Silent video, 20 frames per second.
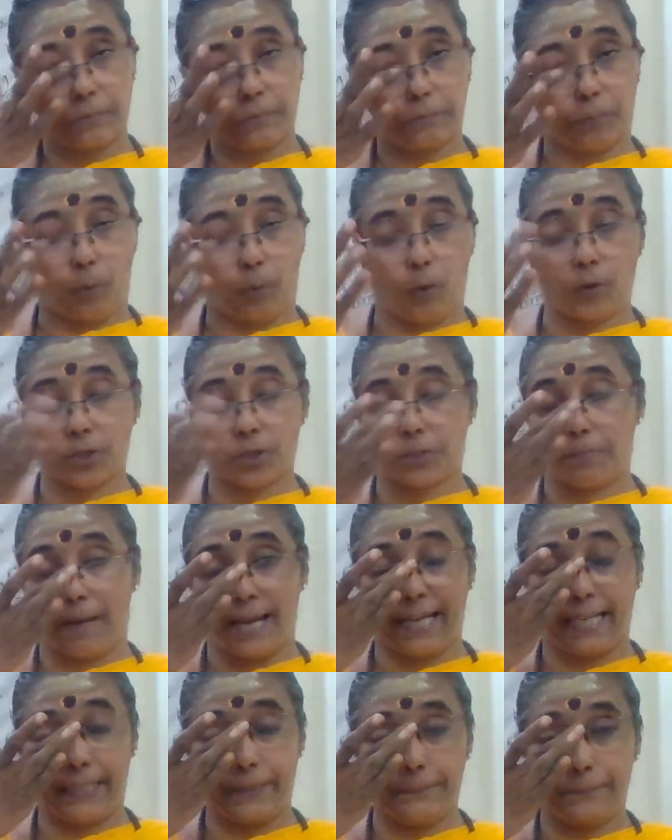posed
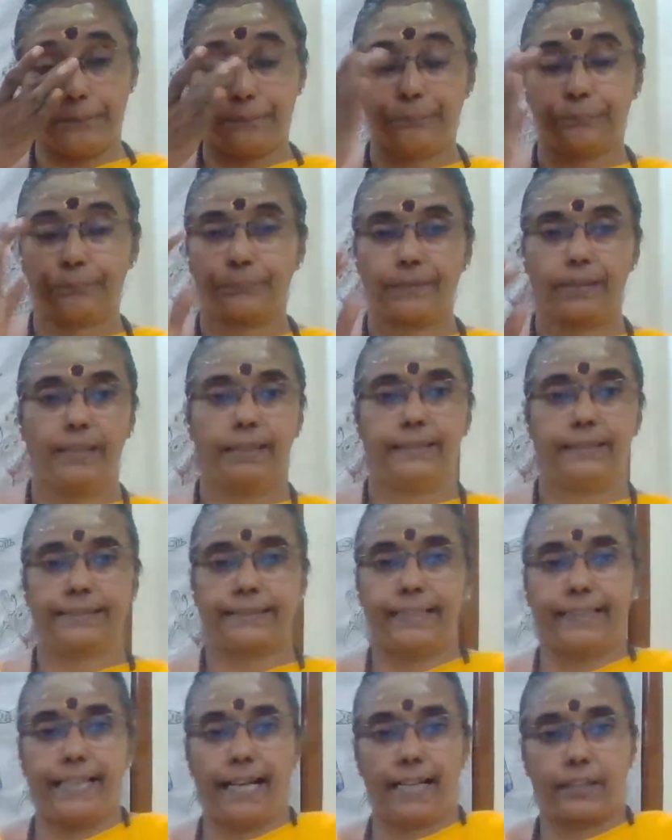by
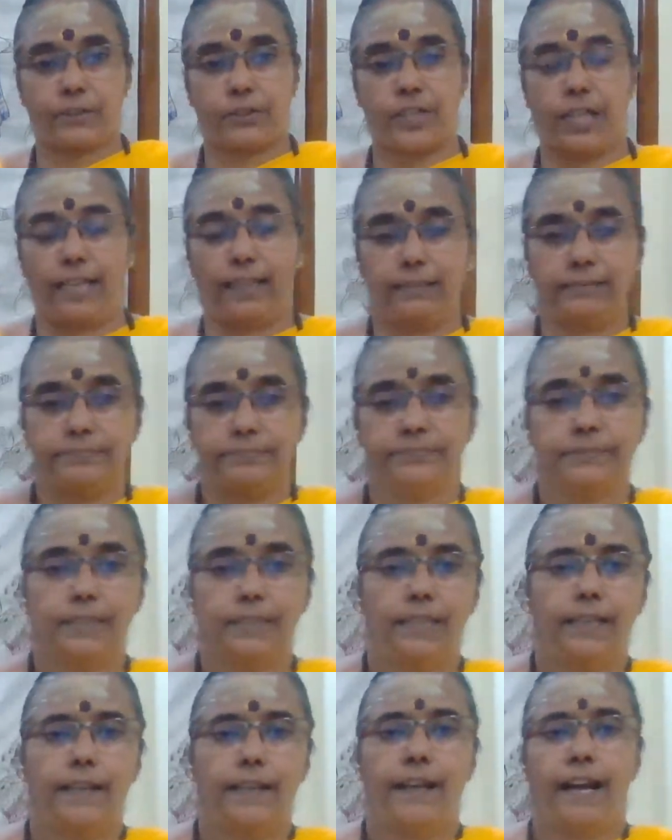the Yaksha
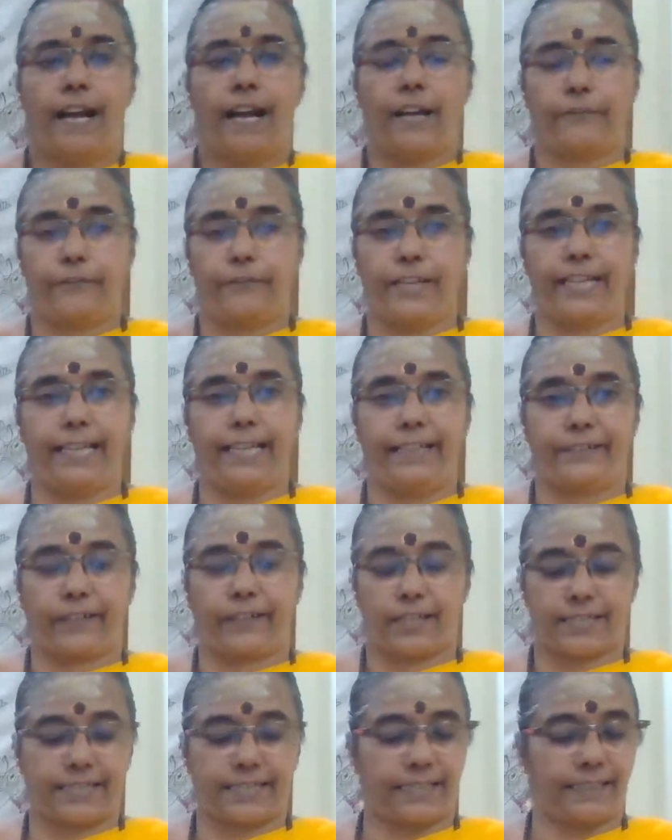are very
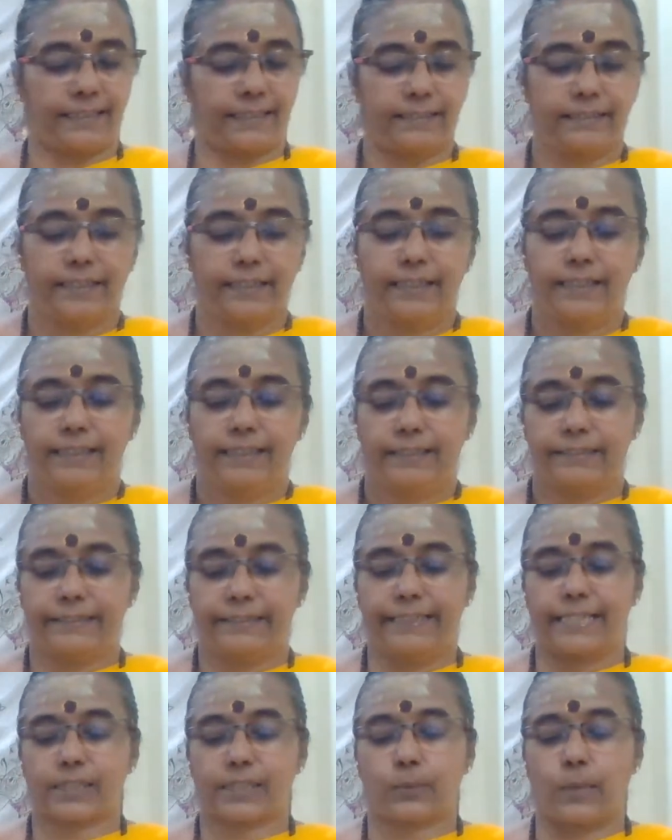interesting.
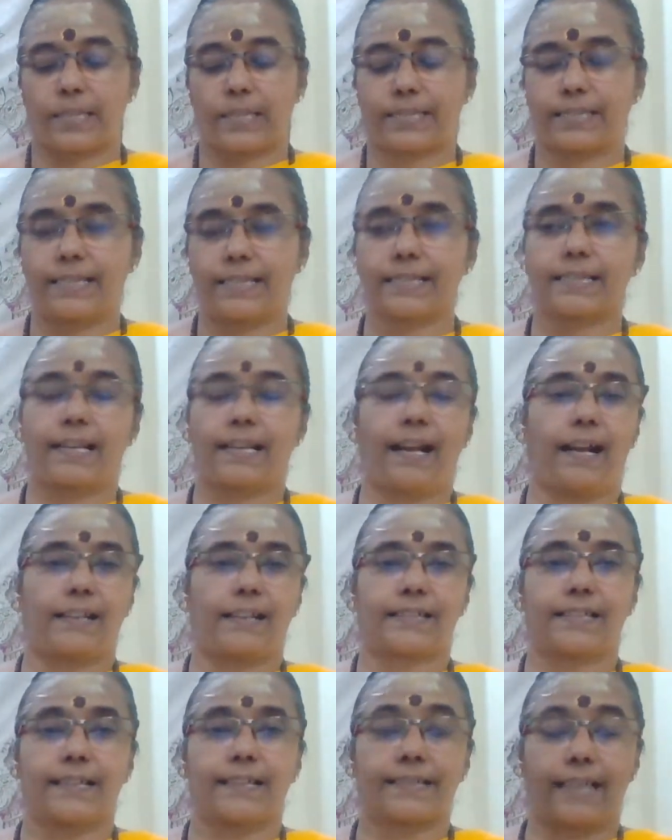These questions and
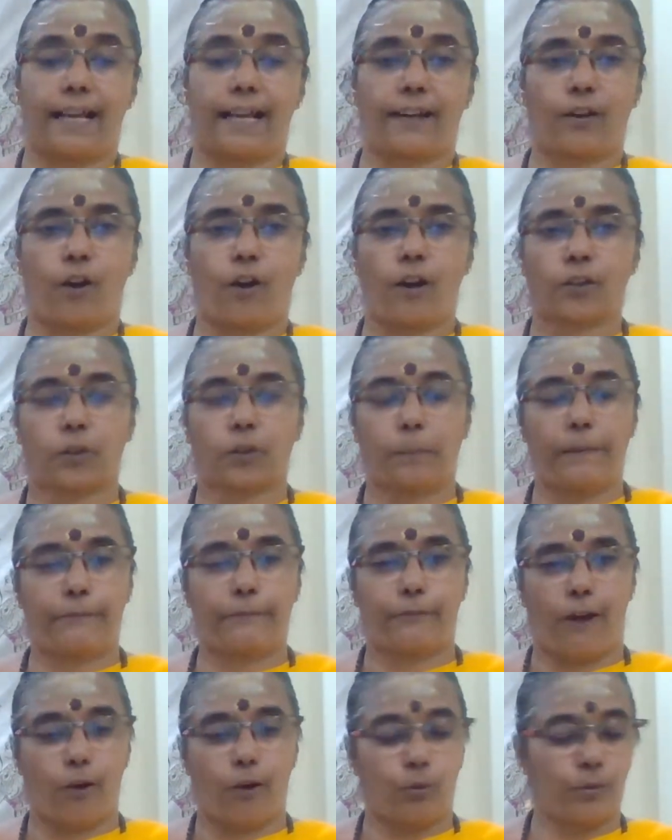answers are not to be
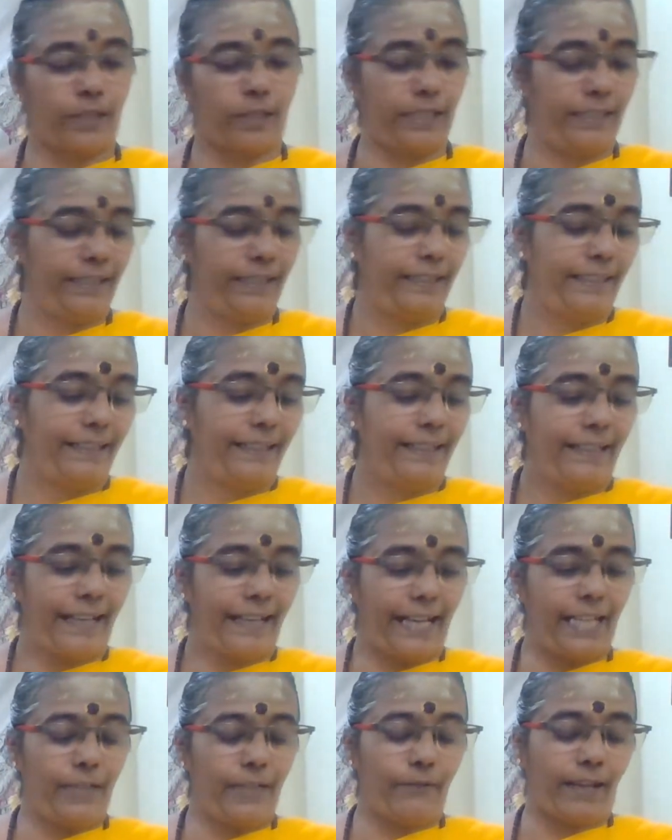found
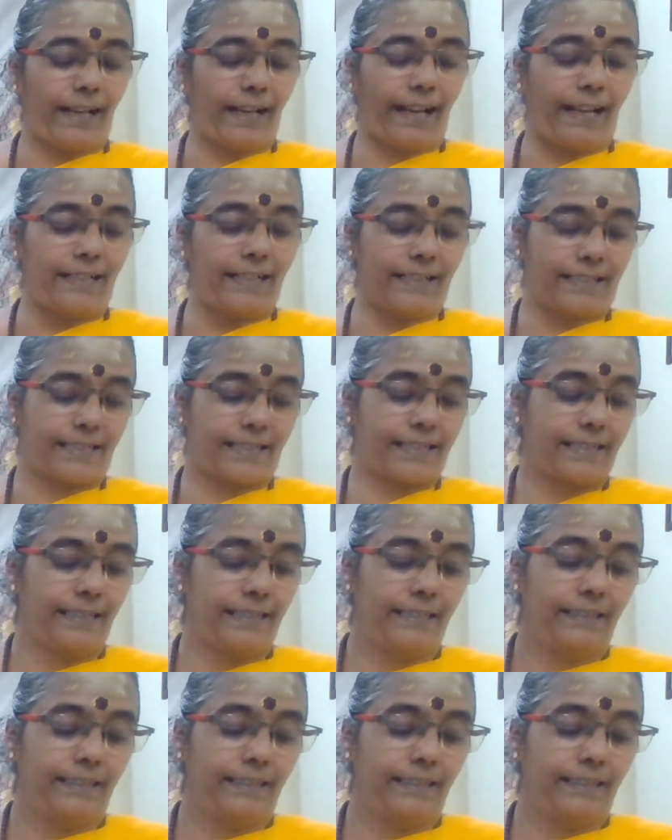anywhere else,